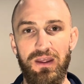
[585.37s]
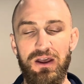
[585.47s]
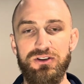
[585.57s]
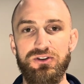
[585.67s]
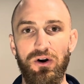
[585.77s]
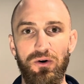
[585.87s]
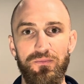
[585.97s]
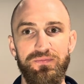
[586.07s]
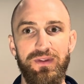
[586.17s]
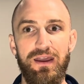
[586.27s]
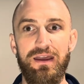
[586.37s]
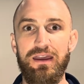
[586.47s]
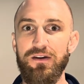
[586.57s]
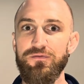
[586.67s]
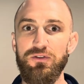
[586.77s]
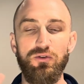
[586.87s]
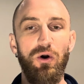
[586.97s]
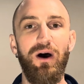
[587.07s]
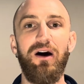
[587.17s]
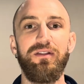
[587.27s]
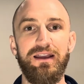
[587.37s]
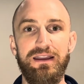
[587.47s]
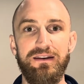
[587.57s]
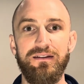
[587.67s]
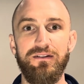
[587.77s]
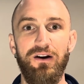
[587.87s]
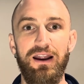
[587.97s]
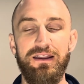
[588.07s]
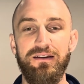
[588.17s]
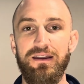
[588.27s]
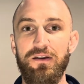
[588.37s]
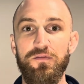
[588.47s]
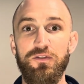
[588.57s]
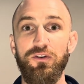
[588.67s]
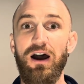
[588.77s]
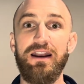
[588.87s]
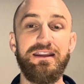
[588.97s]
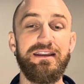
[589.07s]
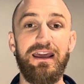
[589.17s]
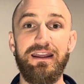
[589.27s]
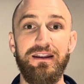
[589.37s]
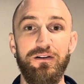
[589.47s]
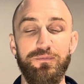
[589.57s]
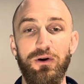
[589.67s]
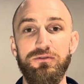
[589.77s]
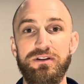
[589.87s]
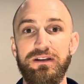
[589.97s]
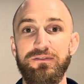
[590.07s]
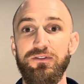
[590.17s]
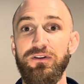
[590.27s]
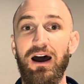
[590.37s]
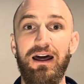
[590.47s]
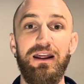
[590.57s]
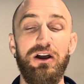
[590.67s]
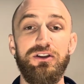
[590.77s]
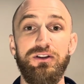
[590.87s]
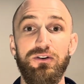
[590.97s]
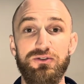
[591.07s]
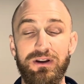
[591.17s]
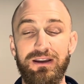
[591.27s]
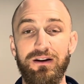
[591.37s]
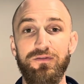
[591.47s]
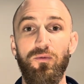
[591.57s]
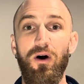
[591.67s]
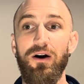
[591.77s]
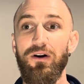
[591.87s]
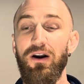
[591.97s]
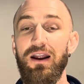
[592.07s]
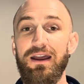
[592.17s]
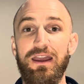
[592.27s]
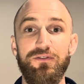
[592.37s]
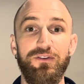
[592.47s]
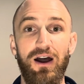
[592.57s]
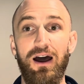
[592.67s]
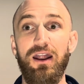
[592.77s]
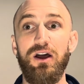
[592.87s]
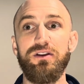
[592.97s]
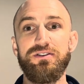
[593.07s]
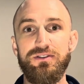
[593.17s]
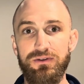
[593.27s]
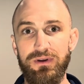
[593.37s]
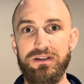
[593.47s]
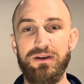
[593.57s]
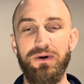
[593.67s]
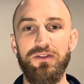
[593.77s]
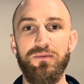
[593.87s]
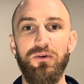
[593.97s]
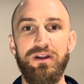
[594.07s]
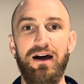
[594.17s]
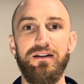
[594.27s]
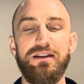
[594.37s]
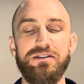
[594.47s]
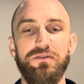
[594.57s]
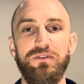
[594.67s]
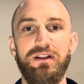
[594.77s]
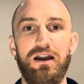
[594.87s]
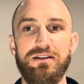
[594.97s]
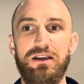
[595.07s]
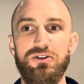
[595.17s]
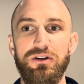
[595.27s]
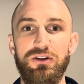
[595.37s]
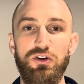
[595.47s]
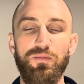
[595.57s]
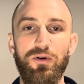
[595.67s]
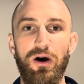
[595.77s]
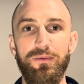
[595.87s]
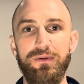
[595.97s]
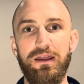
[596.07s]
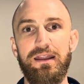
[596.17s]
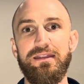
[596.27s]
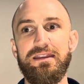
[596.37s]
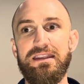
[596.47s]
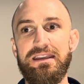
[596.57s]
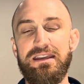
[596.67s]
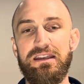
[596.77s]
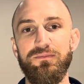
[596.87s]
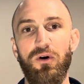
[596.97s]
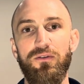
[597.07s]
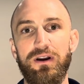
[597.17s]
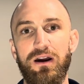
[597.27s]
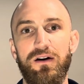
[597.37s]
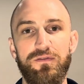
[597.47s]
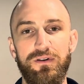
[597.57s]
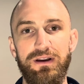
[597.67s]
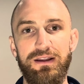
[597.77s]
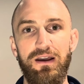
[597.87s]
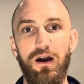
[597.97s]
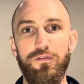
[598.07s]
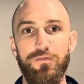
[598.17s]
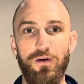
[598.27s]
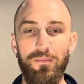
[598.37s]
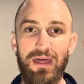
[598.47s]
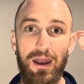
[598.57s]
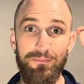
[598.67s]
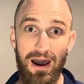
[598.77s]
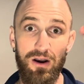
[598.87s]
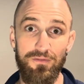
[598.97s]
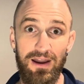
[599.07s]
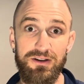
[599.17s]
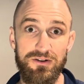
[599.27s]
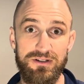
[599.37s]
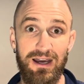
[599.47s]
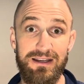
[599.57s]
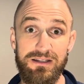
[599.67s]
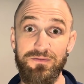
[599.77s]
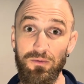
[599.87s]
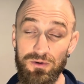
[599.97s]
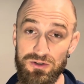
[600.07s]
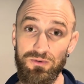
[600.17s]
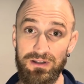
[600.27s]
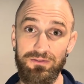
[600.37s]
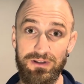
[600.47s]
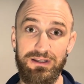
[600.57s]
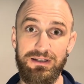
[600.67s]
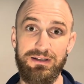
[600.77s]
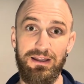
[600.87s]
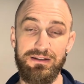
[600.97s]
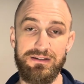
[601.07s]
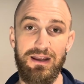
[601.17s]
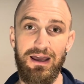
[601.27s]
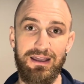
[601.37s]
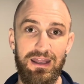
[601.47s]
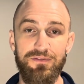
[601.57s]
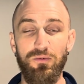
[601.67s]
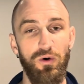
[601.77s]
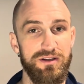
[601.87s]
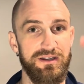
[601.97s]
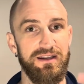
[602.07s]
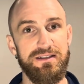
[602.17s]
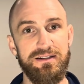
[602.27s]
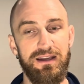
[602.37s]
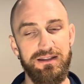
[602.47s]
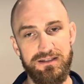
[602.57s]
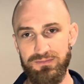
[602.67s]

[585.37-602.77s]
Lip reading: So if you go out late, right? If you're not getting enough protein, if you're not, drinking enough water, if you're not doing some other modalities of relaxation, you're probably going to need more recovery from that bout of exercise if it was really, really intense. Again, if it wasn't as intense,